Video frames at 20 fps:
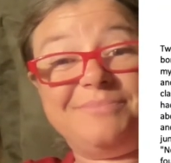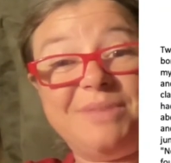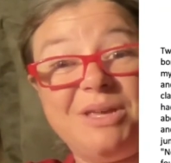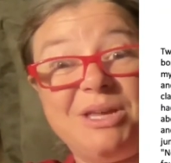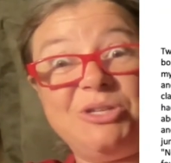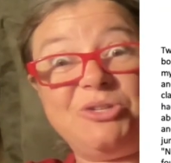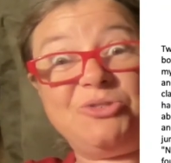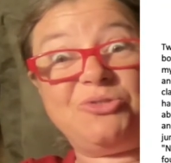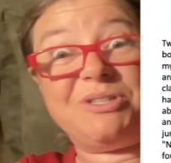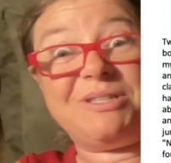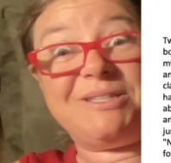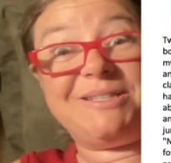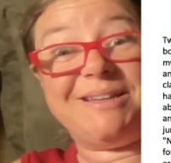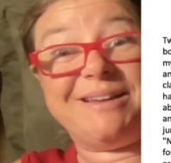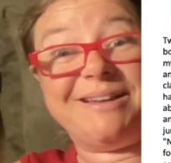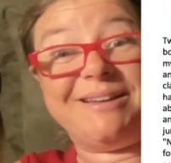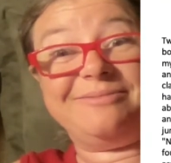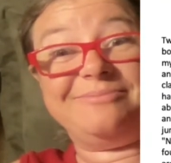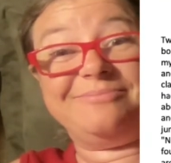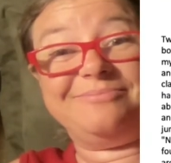
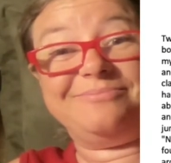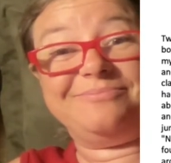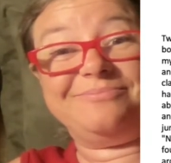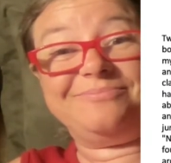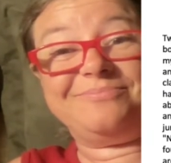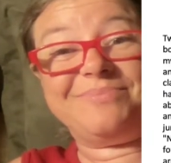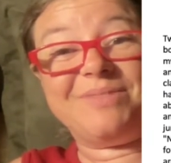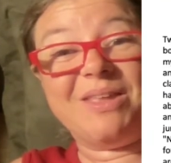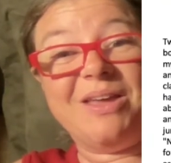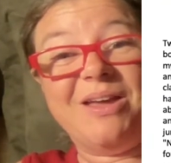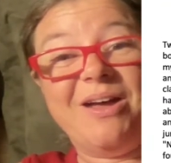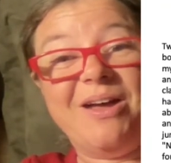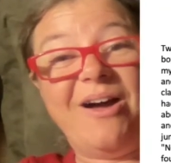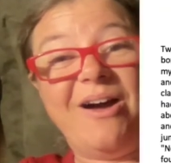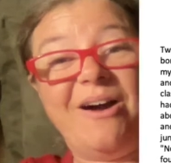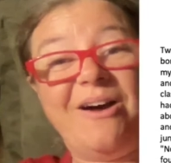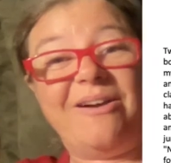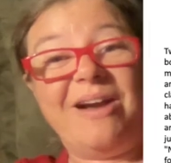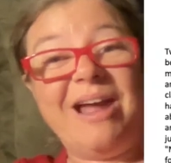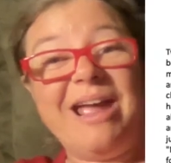Interesting.
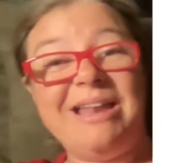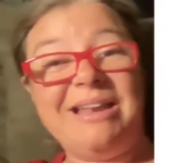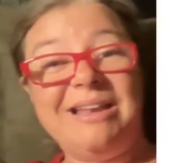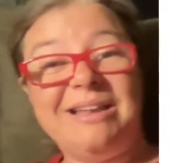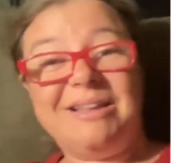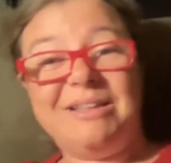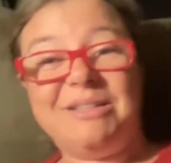All right.